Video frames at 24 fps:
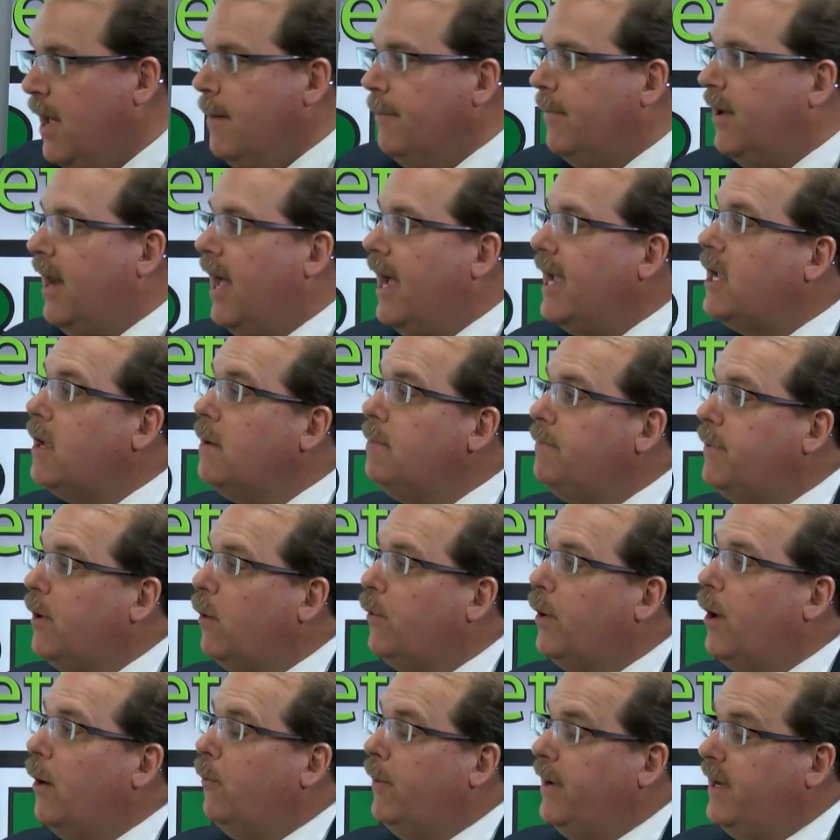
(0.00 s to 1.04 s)
but I can
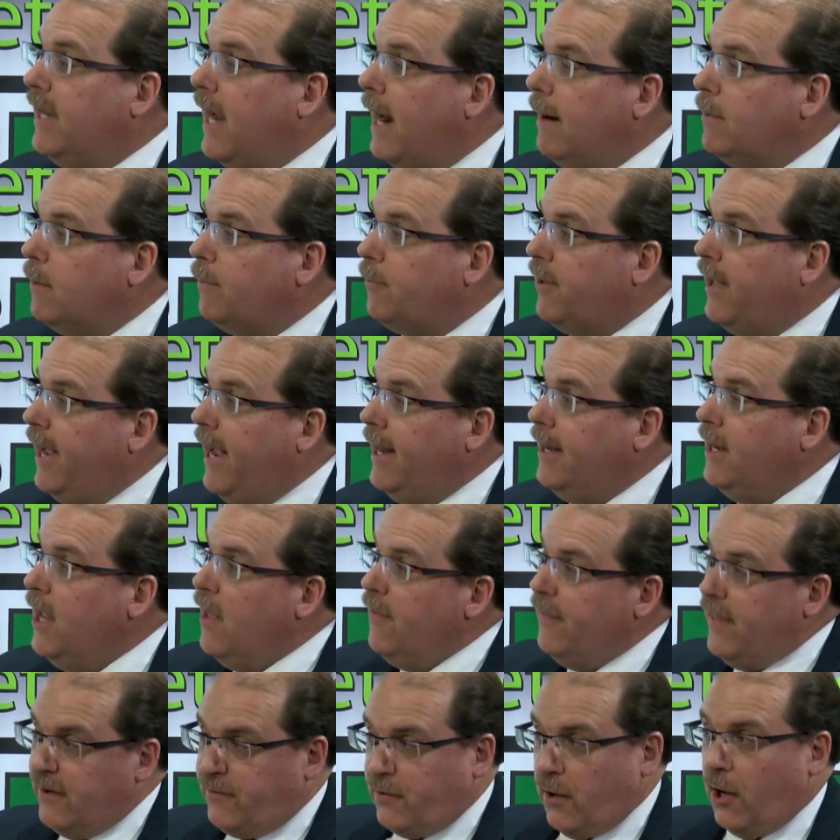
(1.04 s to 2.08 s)
build a retirement plan
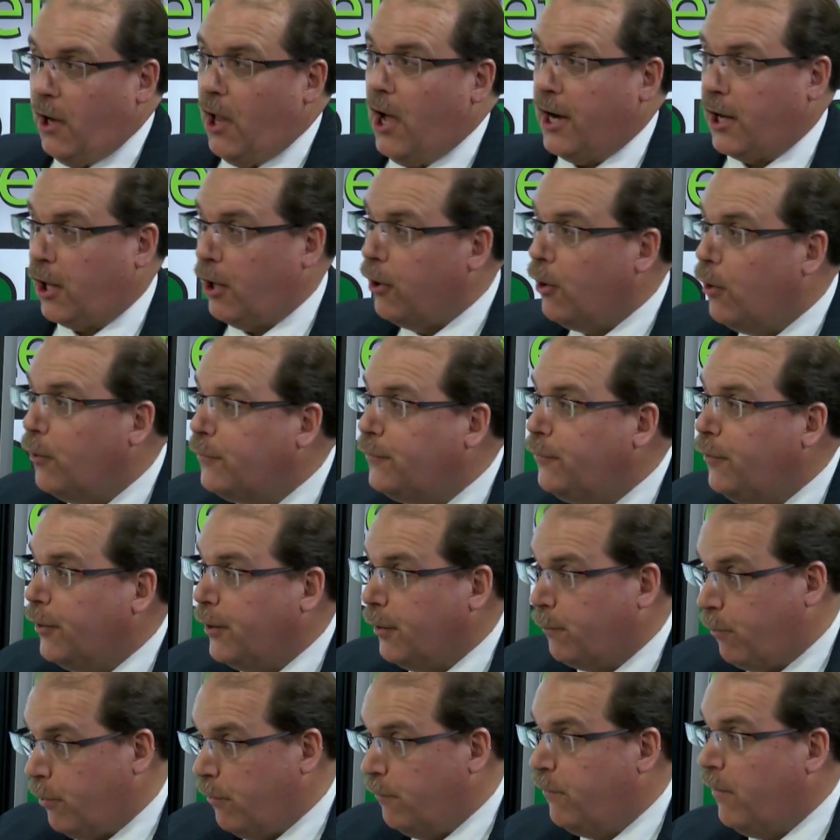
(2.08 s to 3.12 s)
that's a lot closer to
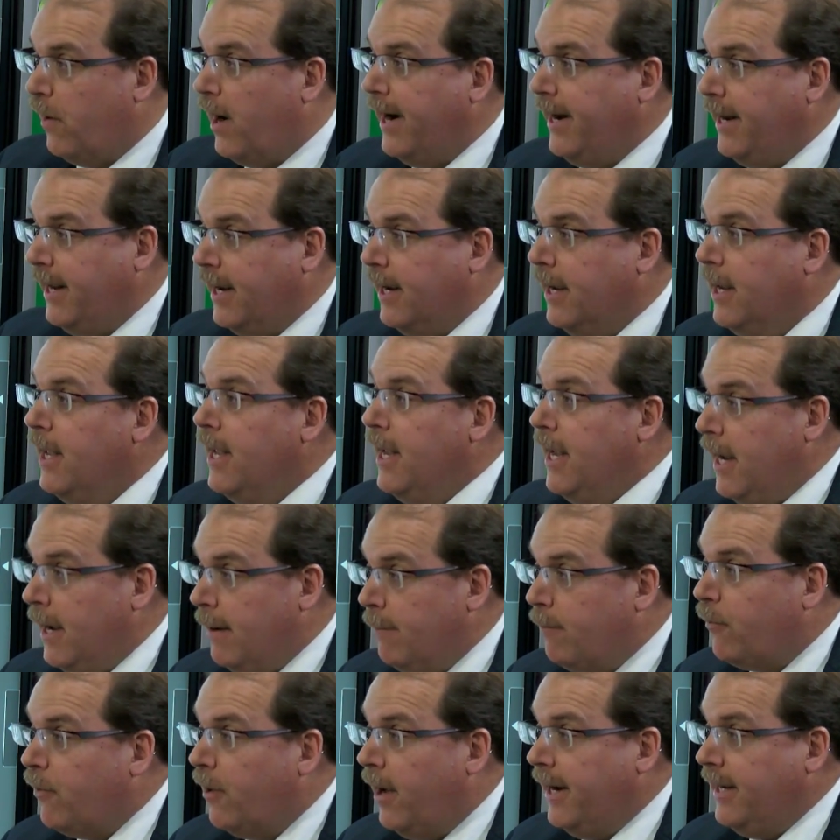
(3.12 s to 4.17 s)
providing
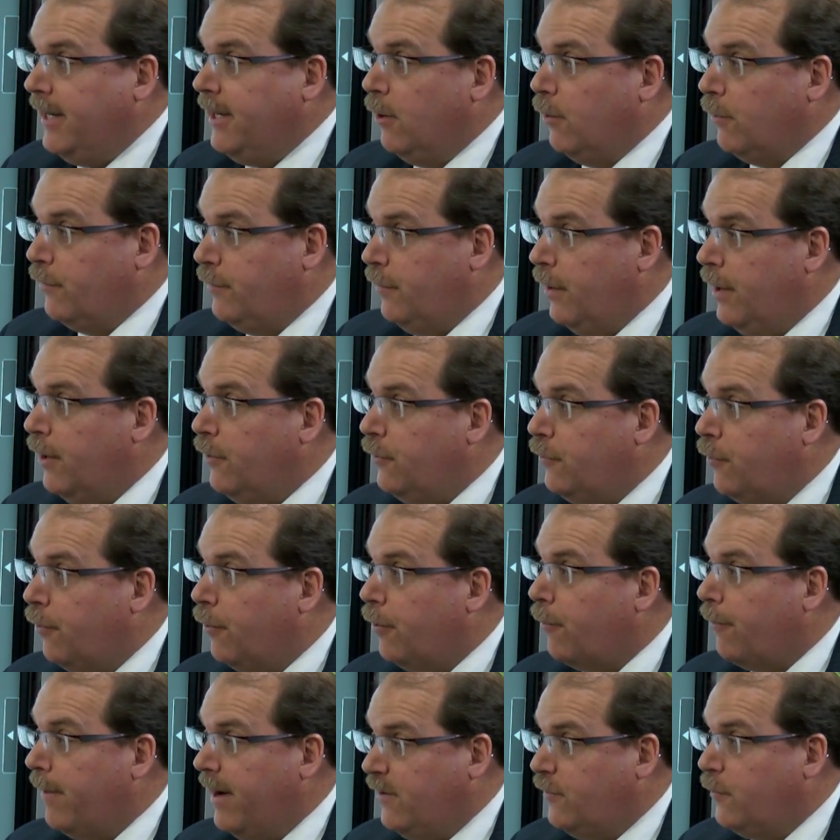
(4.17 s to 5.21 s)
implied yields and
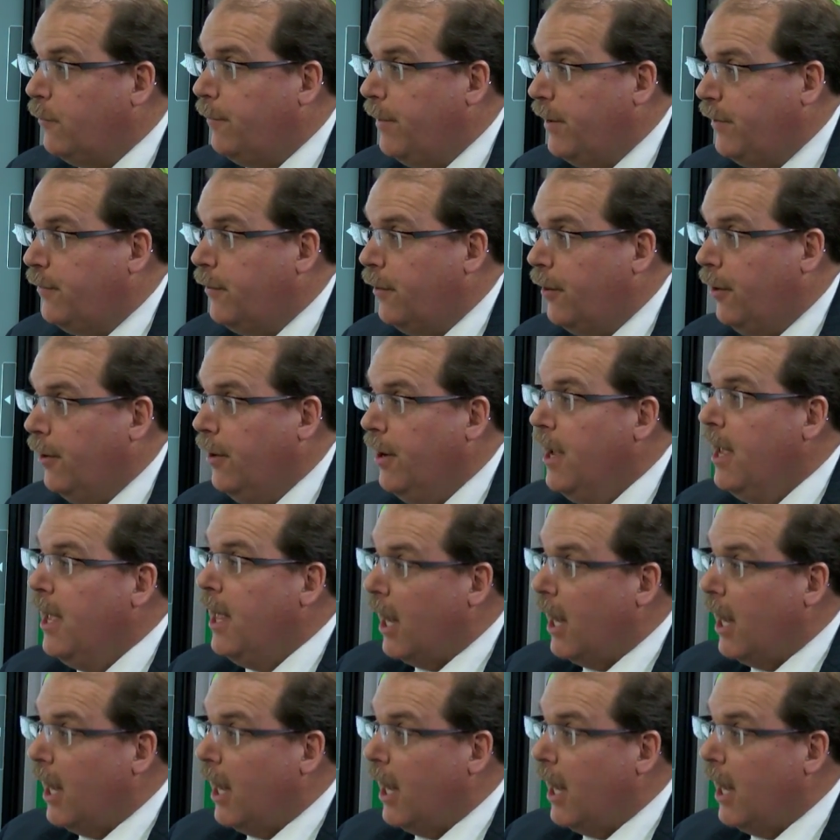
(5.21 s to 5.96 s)
internal rates of return